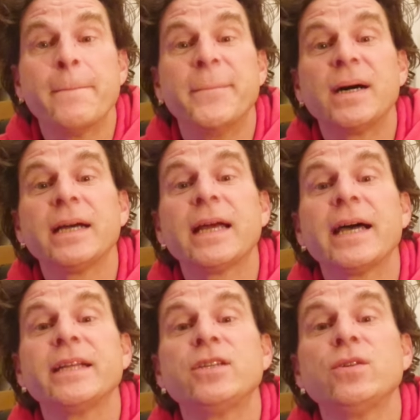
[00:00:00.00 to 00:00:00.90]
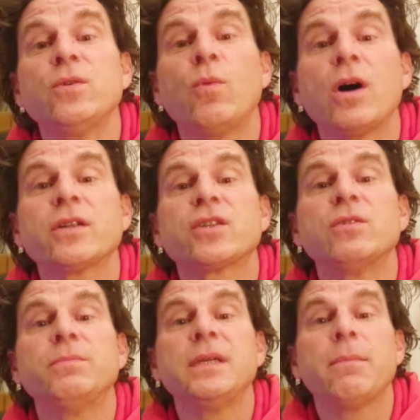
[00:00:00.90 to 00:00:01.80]
But I do want
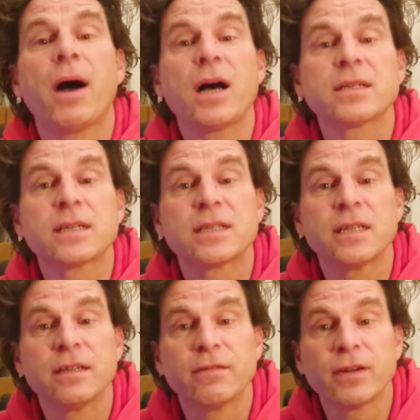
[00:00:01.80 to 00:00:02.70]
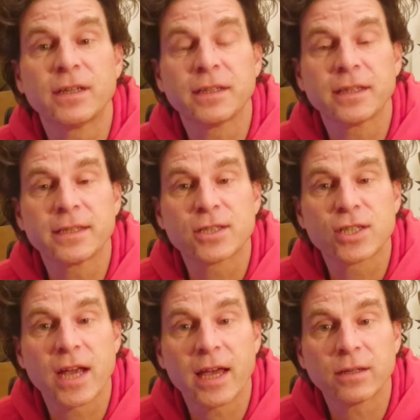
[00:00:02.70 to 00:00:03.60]
to be positive on this
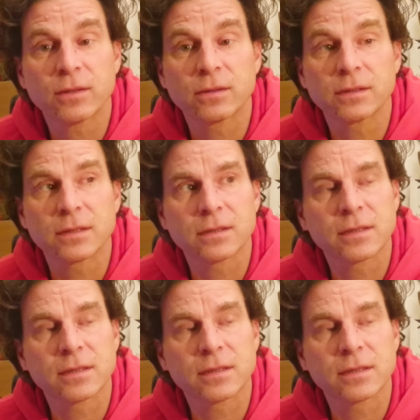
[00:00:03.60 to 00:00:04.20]
channel,